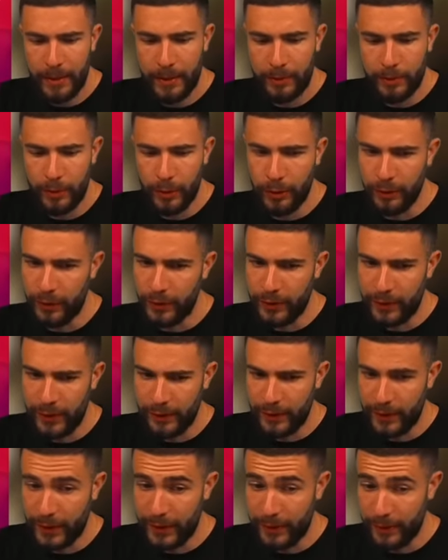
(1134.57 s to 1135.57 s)
Bro, if this
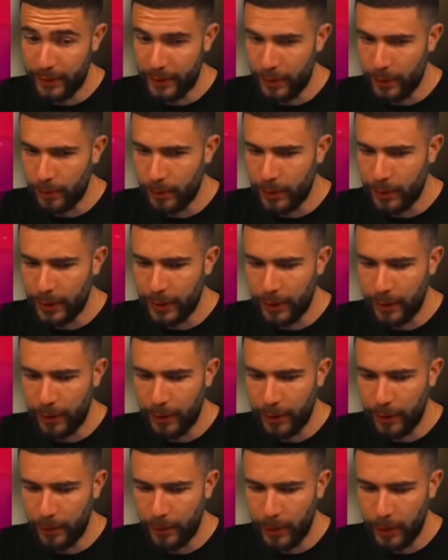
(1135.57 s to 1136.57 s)
gives us a double and
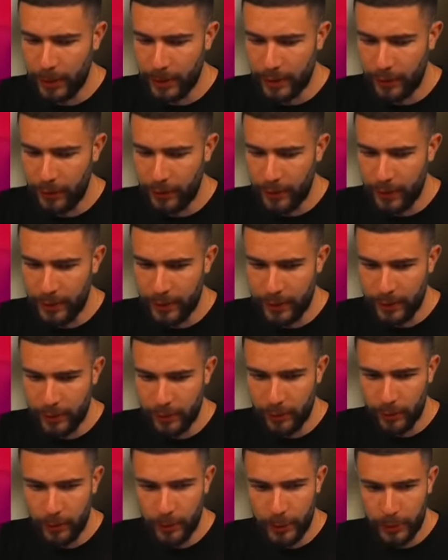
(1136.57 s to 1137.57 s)
another plus three, this is
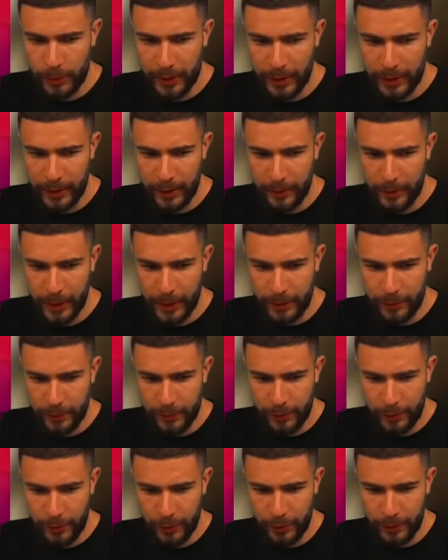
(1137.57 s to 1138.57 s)
almost like the max win
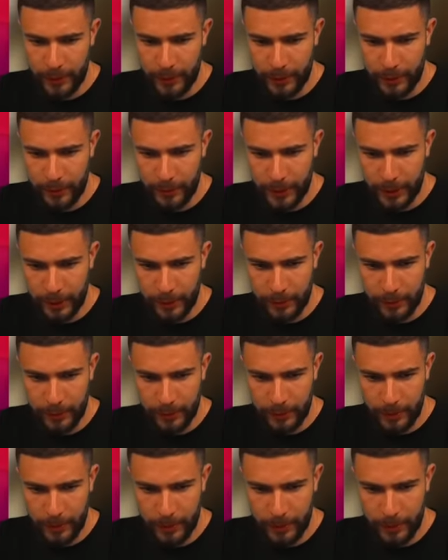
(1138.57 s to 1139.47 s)
script. Oh my goodness.